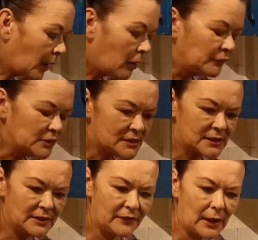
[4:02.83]

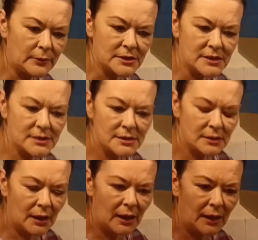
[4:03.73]
Obviously, if I was
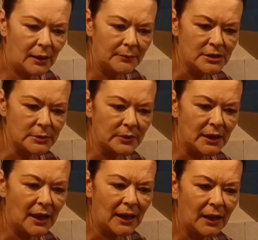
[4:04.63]
doing
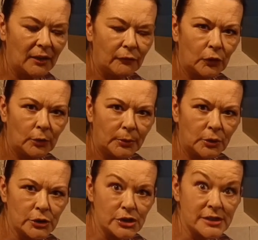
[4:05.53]
a
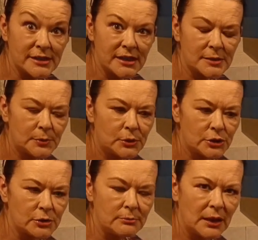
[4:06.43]
4-portion,
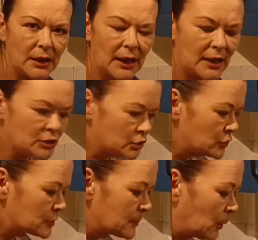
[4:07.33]
6-portion meal, I'd
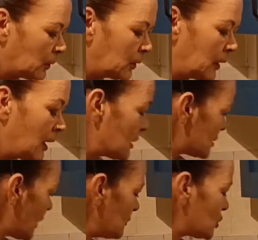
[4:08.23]
use more.
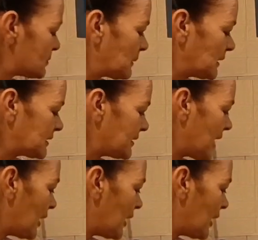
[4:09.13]
So I'm just building